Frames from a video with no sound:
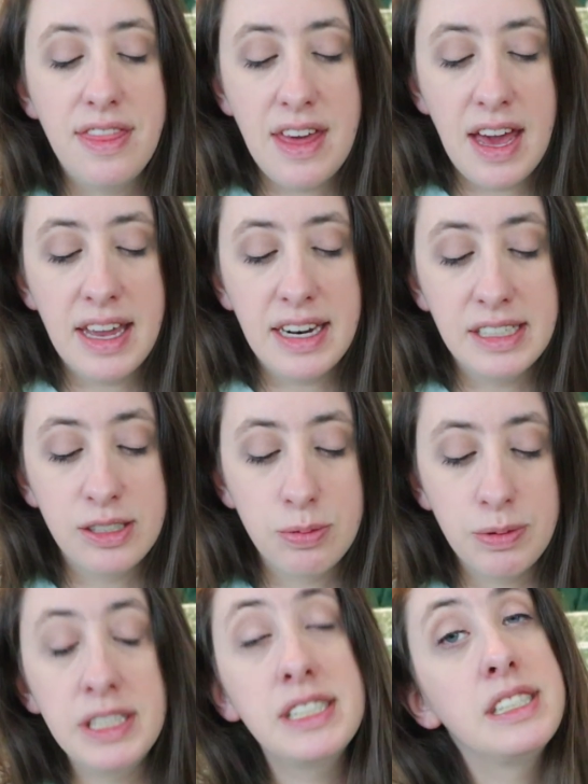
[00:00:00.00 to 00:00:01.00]
that is
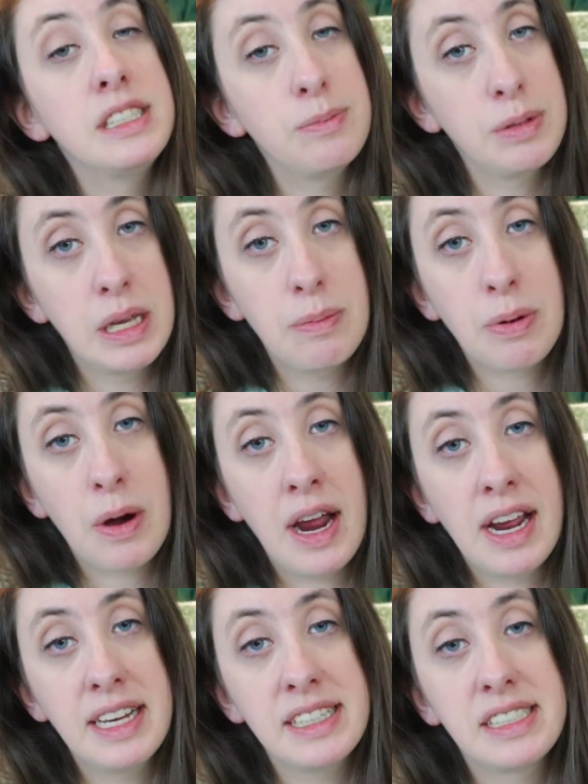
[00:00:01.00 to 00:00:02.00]
reasonably
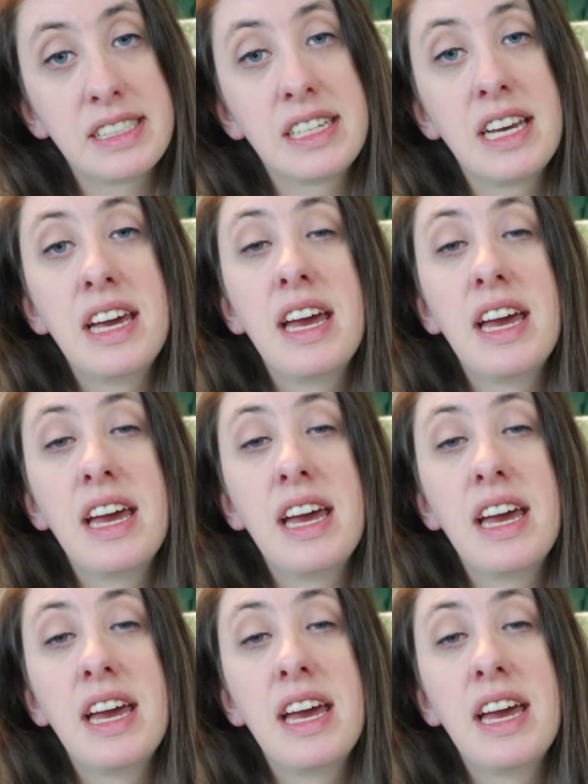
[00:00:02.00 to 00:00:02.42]
priced